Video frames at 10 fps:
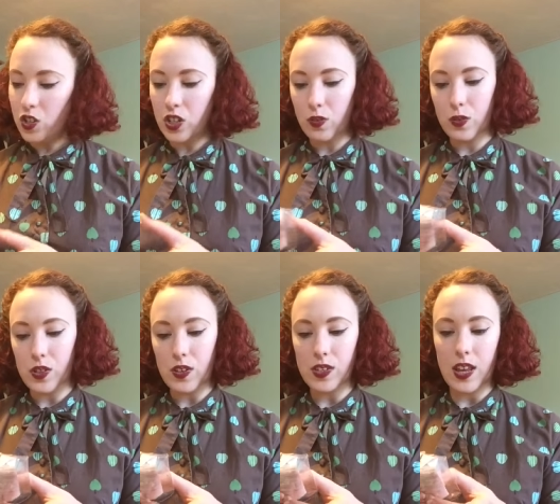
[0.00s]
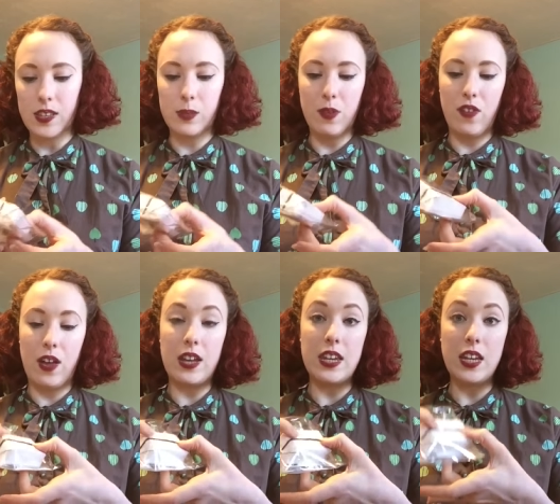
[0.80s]
She also sent some of
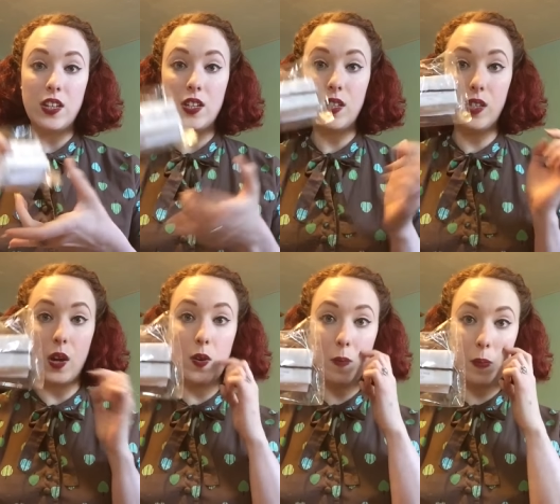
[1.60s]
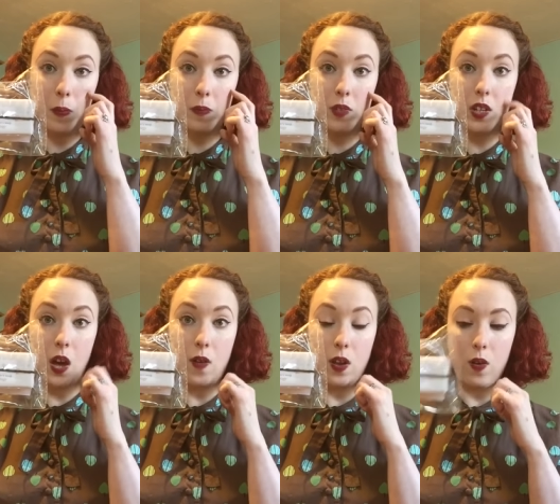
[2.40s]
her knitter's soap to
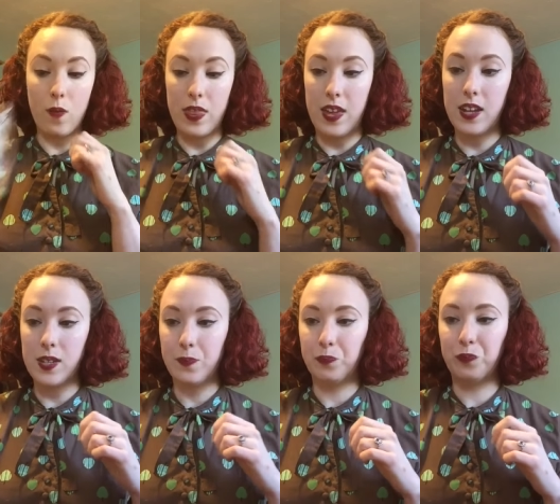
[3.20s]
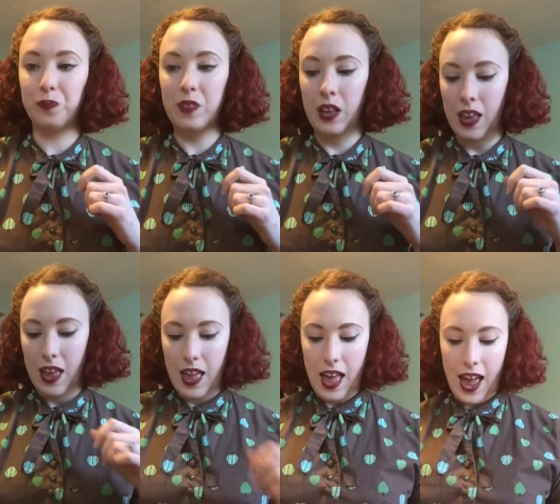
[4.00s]
go along with it.
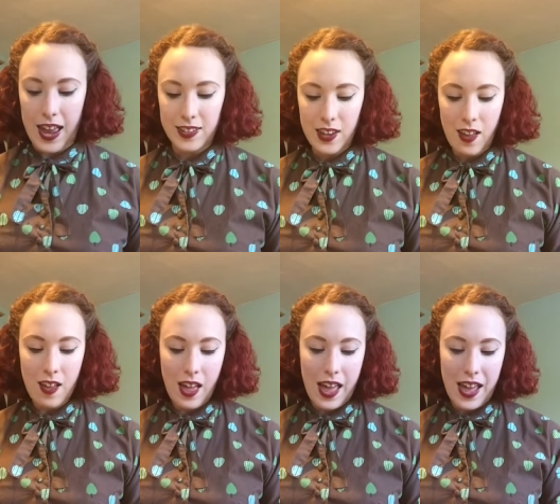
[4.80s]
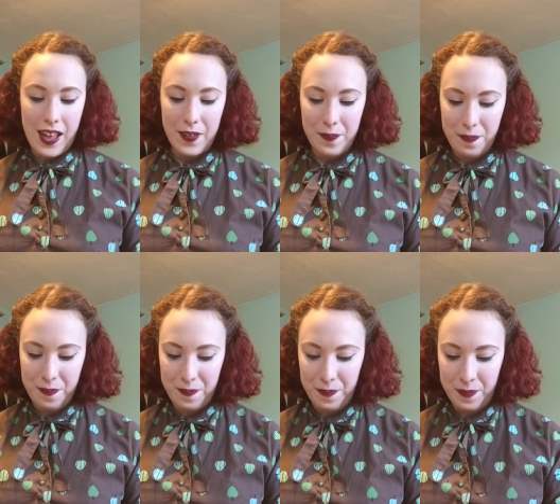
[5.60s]
And I
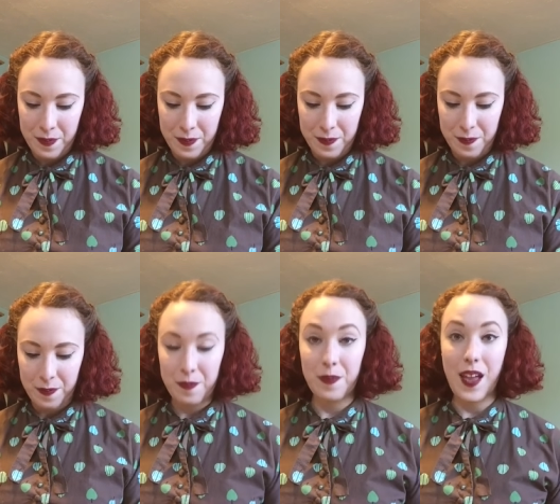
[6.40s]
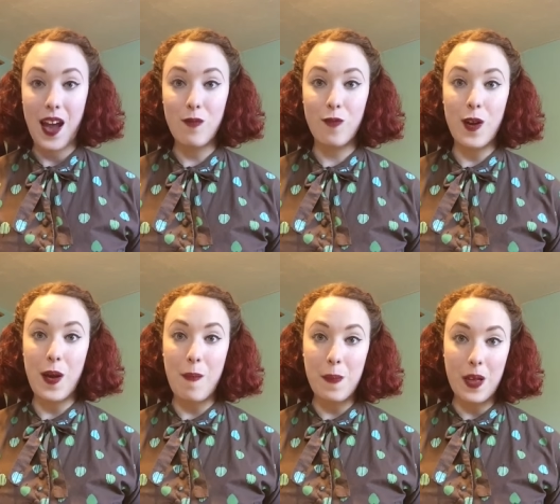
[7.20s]
have run
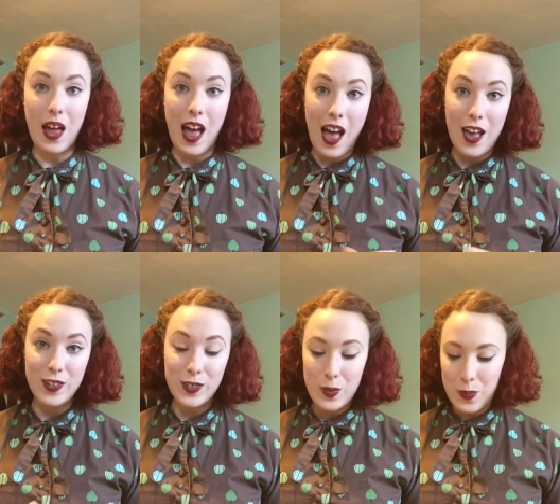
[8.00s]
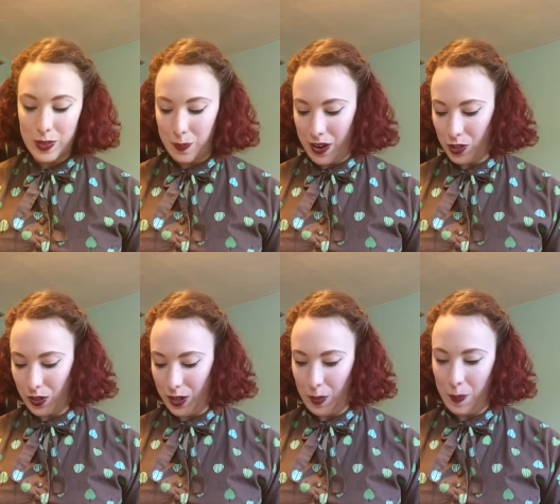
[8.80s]
up a super
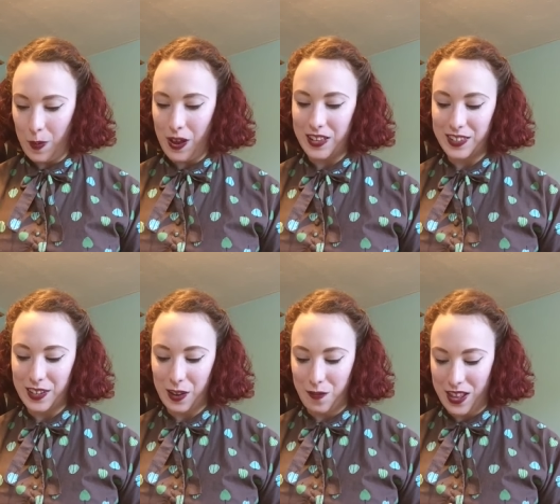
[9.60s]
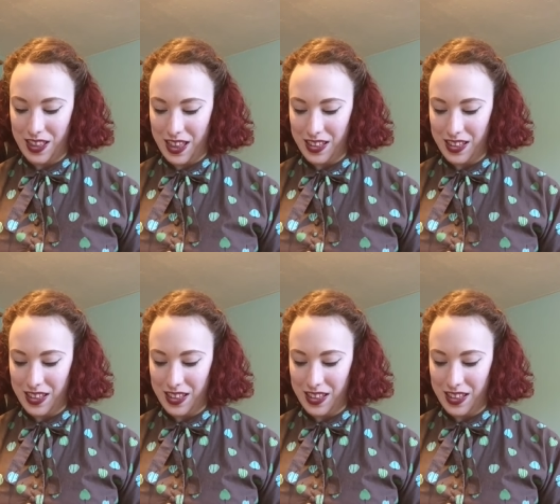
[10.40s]
special little prize to go with